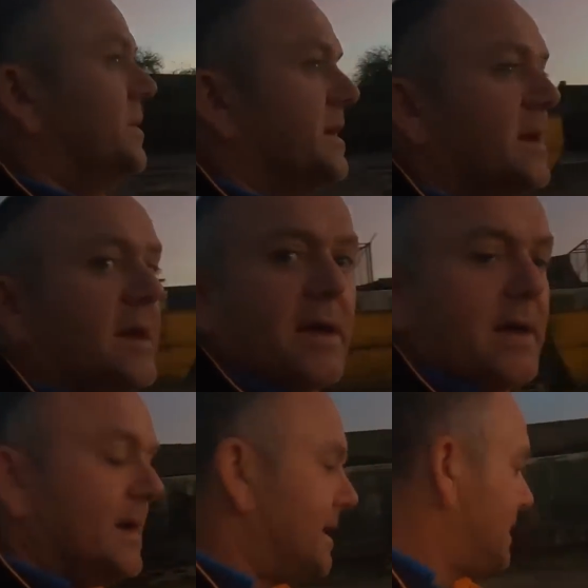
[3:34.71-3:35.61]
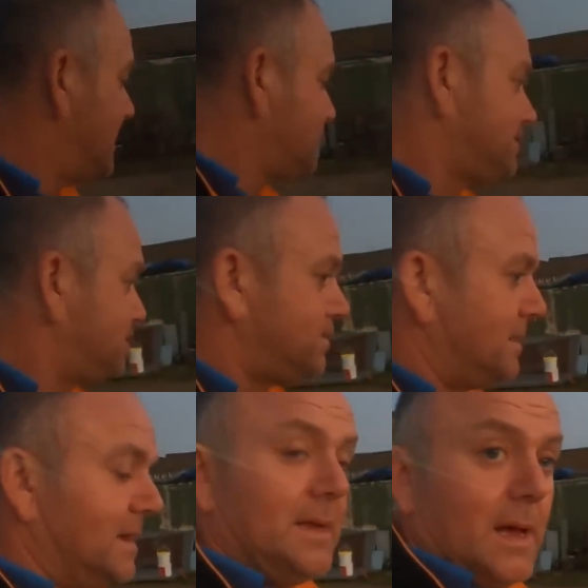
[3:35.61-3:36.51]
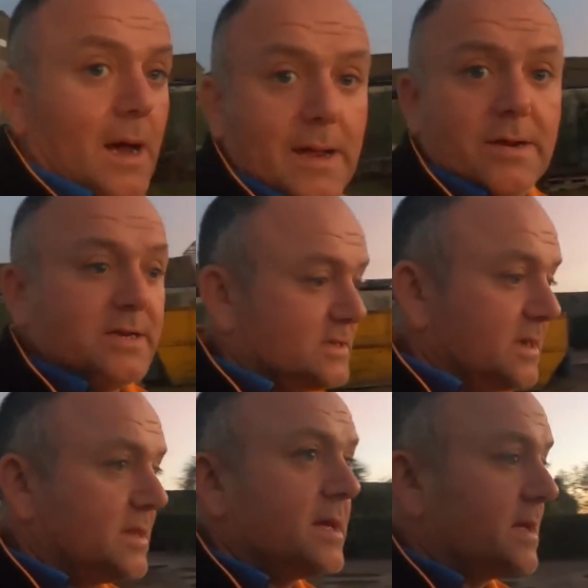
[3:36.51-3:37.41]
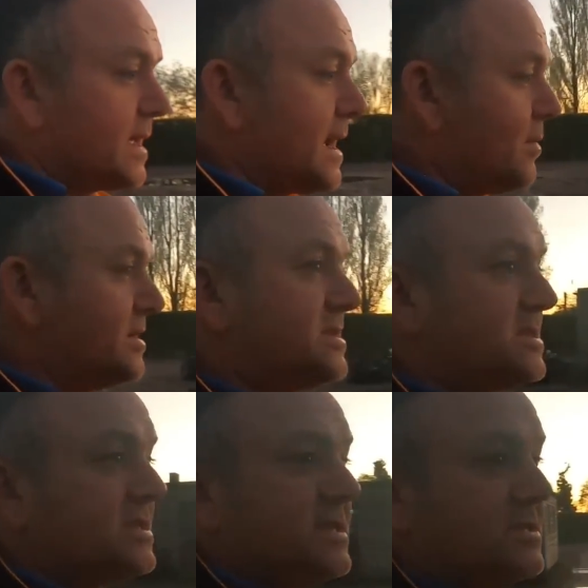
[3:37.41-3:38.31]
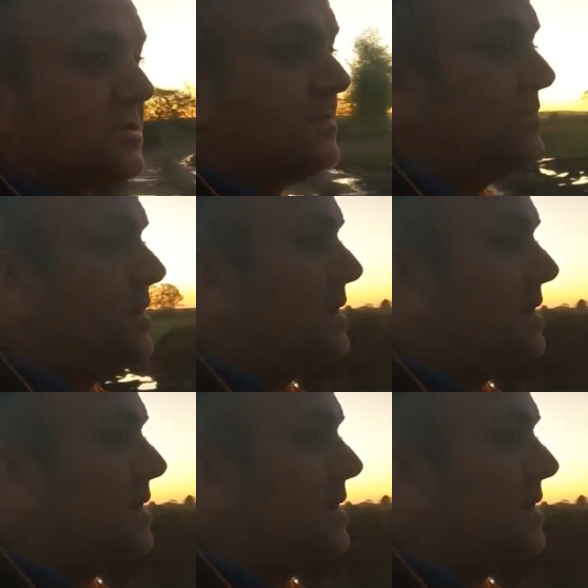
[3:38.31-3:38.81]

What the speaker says: yeah, I honestly think I went to see some